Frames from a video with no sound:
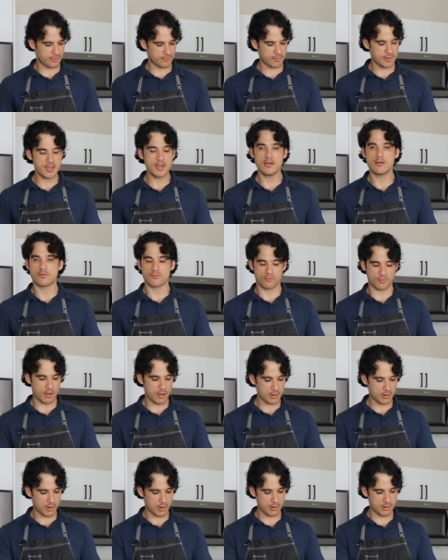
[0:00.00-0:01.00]
3
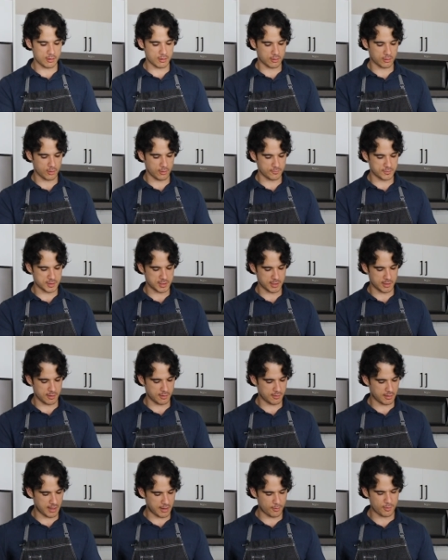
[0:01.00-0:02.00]
raw garlic cloves
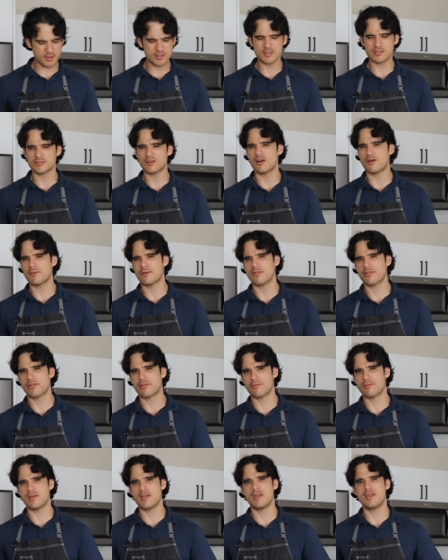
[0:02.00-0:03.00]
here. I want to start with
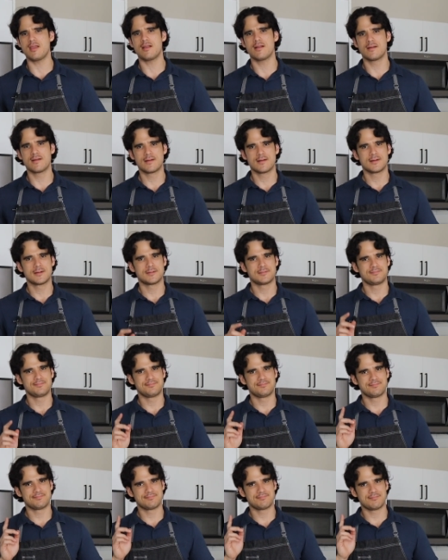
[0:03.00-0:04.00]
3,
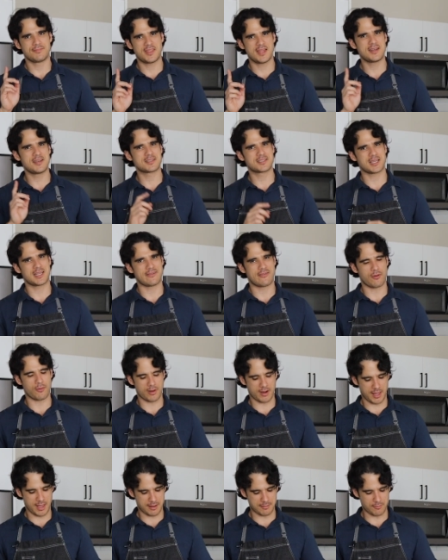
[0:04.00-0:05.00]
then decide if I
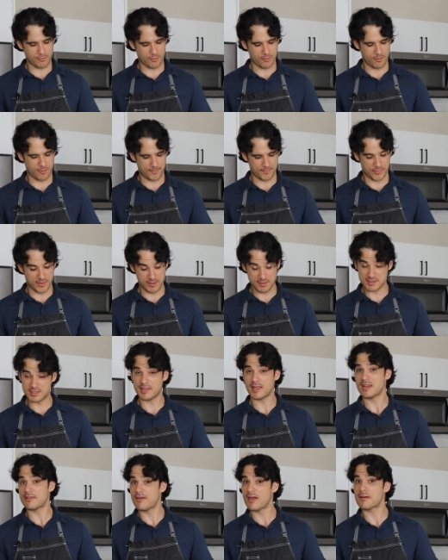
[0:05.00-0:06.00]
want to add more. There's a
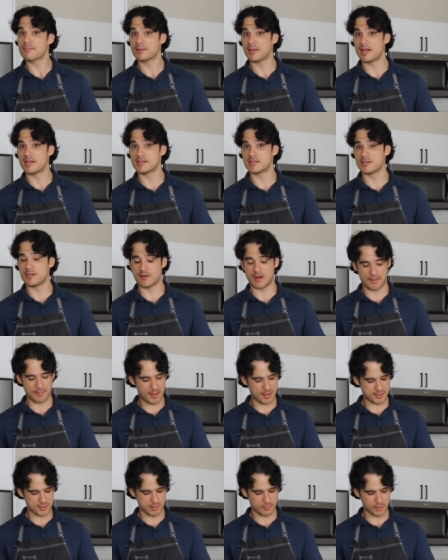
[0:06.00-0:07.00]
lot of eggplant here. I'm
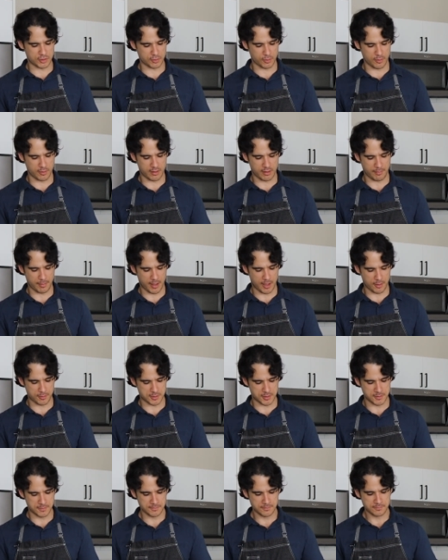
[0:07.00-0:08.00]
not so much worried about
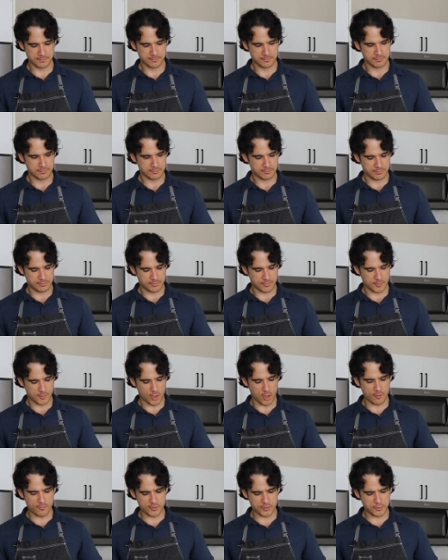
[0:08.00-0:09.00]

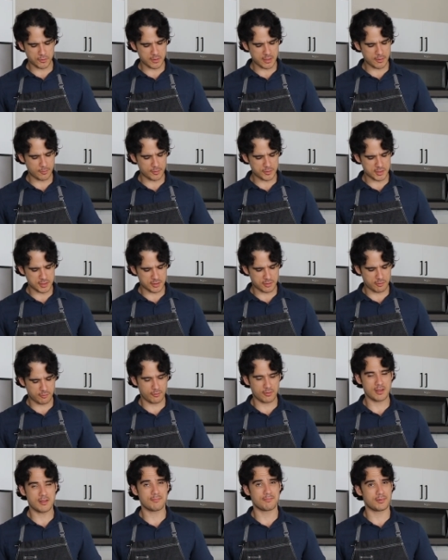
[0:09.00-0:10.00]
overdoing it with just
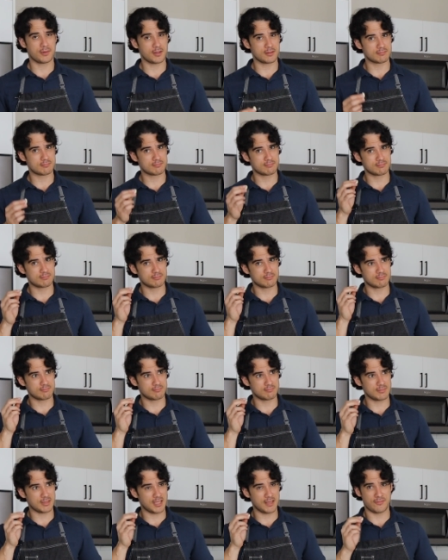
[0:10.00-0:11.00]
3, but
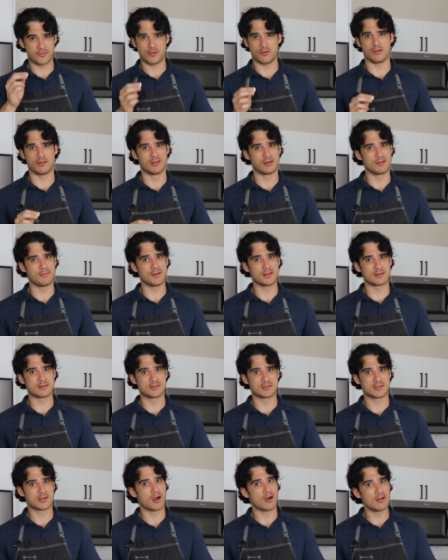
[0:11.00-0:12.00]
if you're a little bit
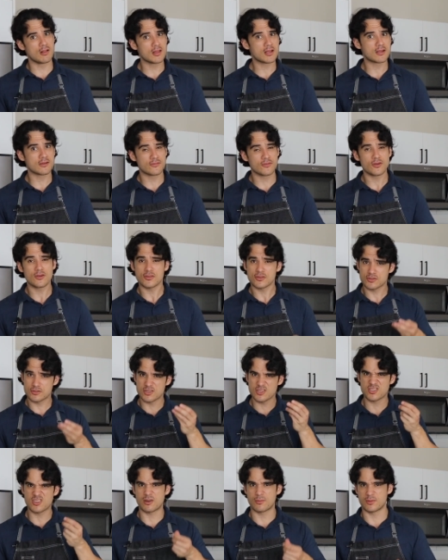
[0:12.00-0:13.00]
garlic averse,
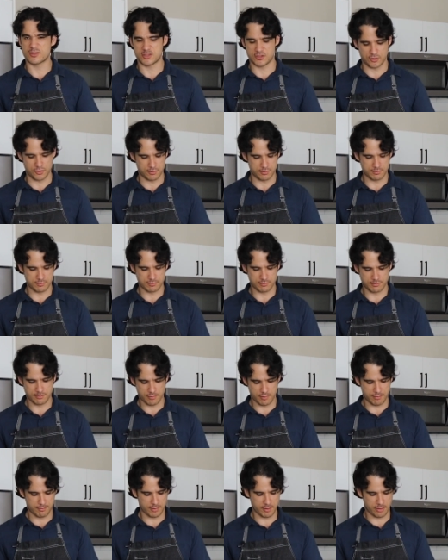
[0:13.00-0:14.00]
just start with 2.
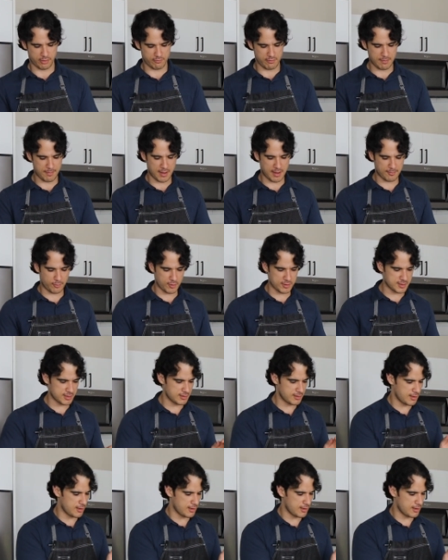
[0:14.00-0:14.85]
Put 3 bad boys in